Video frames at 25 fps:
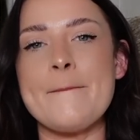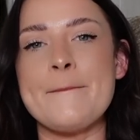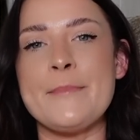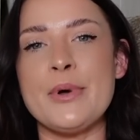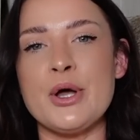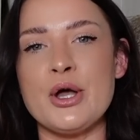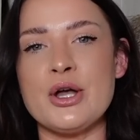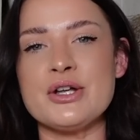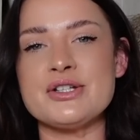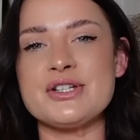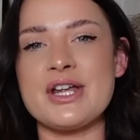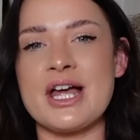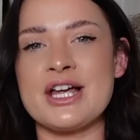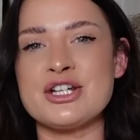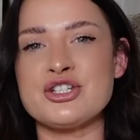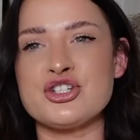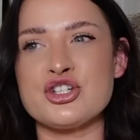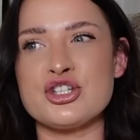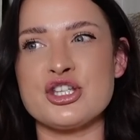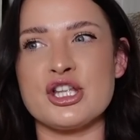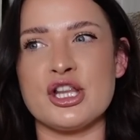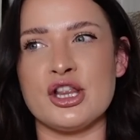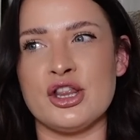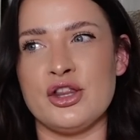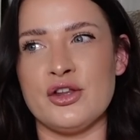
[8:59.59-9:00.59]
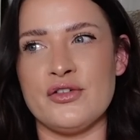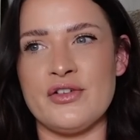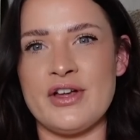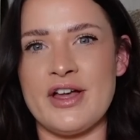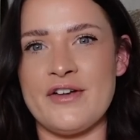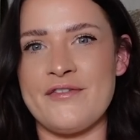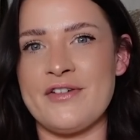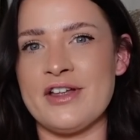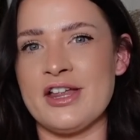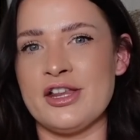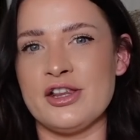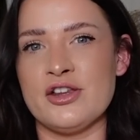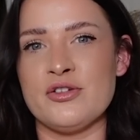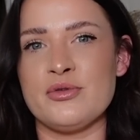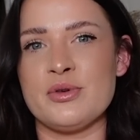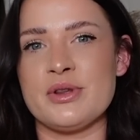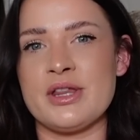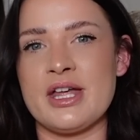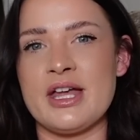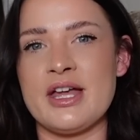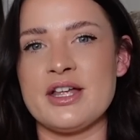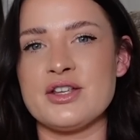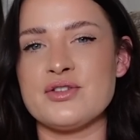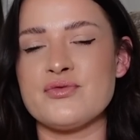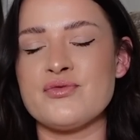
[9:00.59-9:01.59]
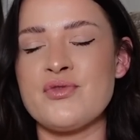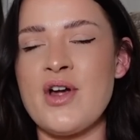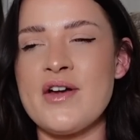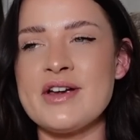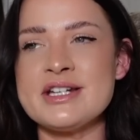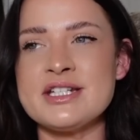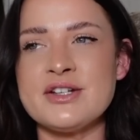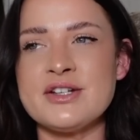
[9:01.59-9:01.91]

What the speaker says: But I just love it. I fell in love with it. It's very